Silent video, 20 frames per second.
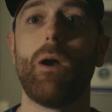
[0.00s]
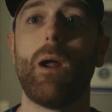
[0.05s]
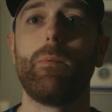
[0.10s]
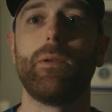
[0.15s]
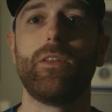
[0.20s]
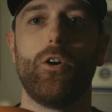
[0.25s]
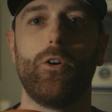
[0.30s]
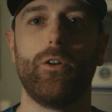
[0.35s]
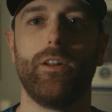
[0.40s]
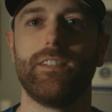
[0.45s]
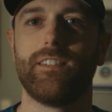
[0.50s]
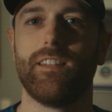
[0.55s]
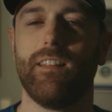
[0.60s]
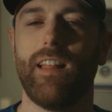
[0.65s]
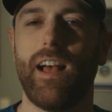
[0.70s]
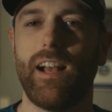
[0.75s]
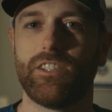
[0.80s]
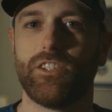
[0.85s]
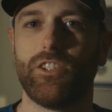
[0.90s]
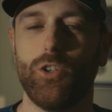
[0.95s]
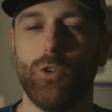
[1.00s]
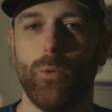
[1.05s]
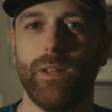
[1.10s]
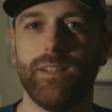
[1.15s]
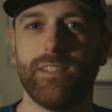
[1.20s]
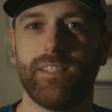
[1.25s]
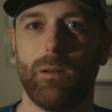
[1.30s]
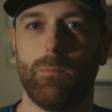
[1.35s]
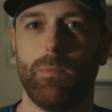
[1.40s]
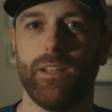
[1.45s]
probably noticed the last two
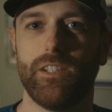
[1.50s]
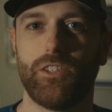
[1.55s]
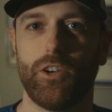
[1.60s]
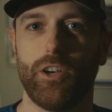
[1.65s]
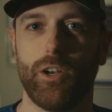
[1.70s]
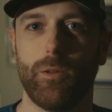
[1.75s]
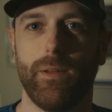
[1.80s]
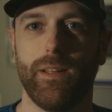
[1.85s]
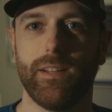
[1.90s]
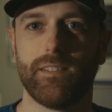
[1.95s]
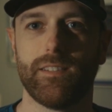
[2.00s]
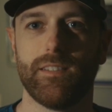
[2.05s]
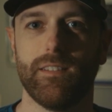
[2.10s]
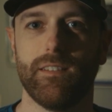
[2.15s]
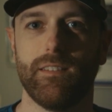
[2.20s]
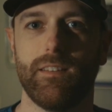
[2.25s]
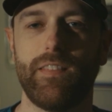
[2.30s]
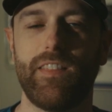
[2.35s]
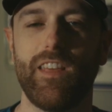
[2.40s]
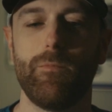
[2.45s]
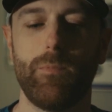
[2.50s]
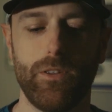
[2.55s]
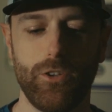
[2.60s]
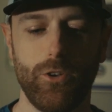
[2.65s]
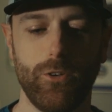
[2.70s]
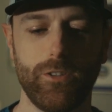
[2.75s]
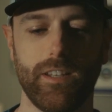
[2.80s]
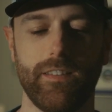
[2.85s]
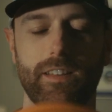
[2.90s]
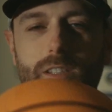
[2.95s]
NCAA tournaments that they've been
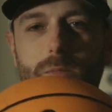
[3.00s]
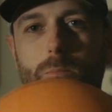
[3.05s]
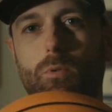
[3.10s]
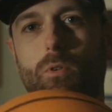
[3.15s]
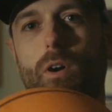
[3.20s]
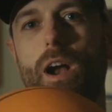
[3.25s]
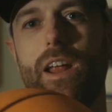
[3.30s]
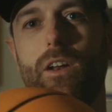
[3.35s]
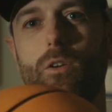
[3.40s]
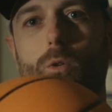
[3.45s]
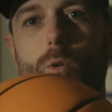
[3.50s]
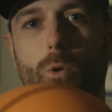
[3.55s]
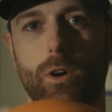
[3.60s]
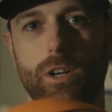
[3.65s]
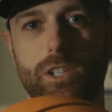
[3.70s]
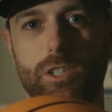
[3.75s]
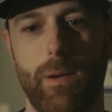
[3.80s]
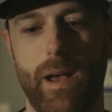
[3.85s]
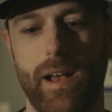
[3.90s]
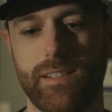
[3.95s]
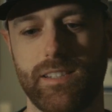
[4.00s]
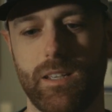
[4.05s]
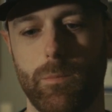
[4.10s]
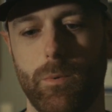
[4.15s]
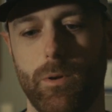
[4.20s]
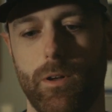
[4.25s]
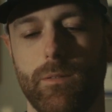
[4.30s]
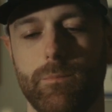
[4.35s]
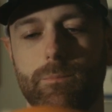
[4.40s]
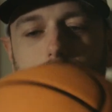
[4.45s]
using this bright orange
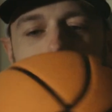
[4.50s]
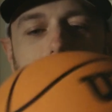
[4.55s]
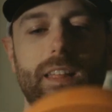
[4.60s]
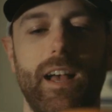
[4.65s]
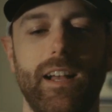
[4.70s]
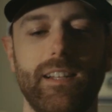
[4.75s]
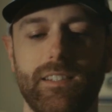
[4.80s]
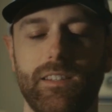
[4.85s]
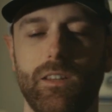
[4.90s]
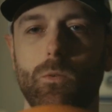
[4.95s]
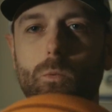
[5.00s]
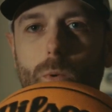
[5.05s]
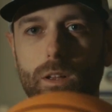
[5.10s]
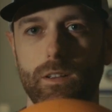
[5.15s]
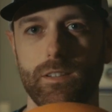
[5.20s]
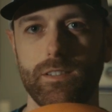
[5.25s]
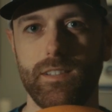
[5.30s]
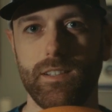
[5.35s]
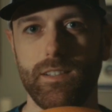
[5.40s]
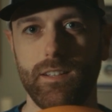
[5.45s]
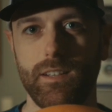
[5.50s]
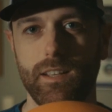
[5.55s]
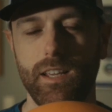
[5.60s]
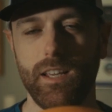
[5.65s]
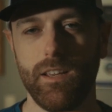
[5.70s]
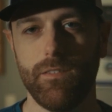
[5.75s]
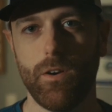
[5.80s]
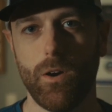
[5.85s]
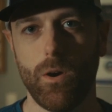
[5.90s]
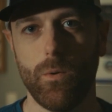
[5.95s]
basketball. That's the Wilson
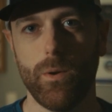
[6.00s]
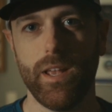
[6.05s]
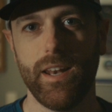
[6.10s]
Evo